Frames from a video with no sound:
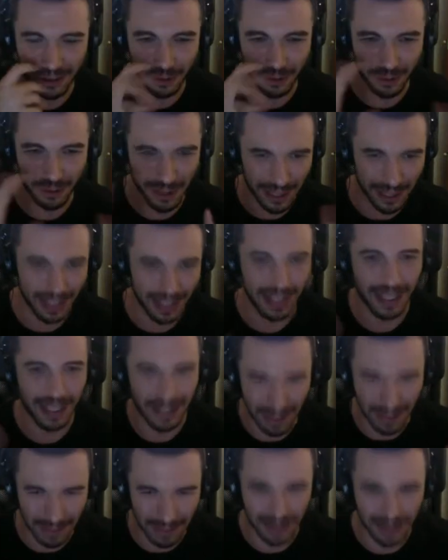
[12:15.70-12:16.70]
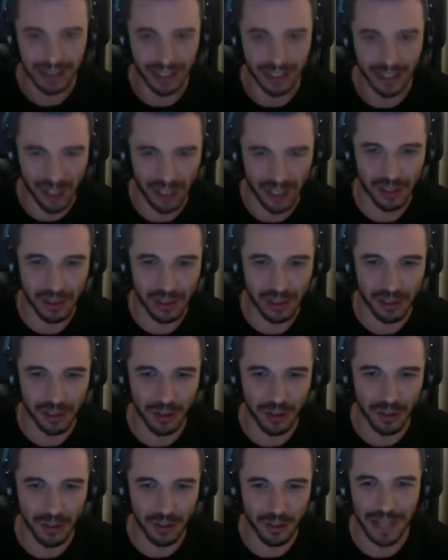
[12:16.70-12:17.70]
the teaching Zouk,
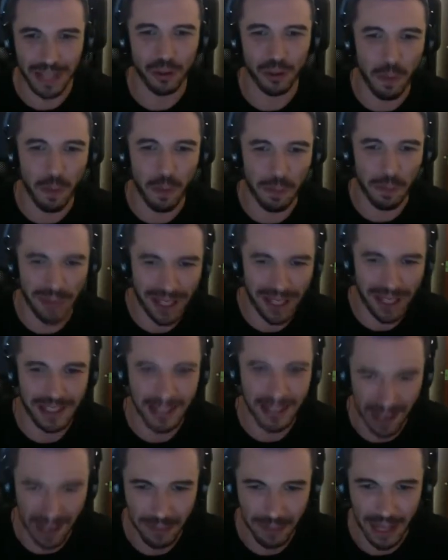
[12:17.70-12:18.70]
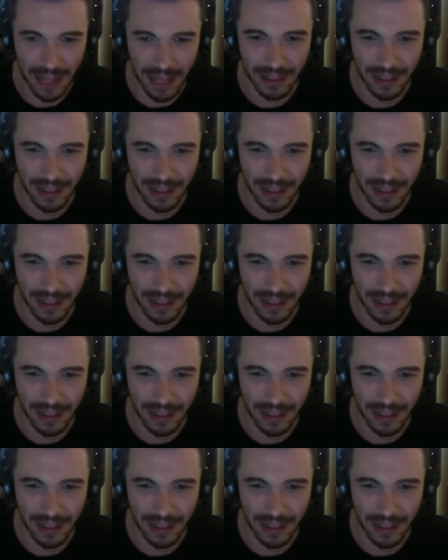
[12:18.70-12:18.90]
but you convinced him that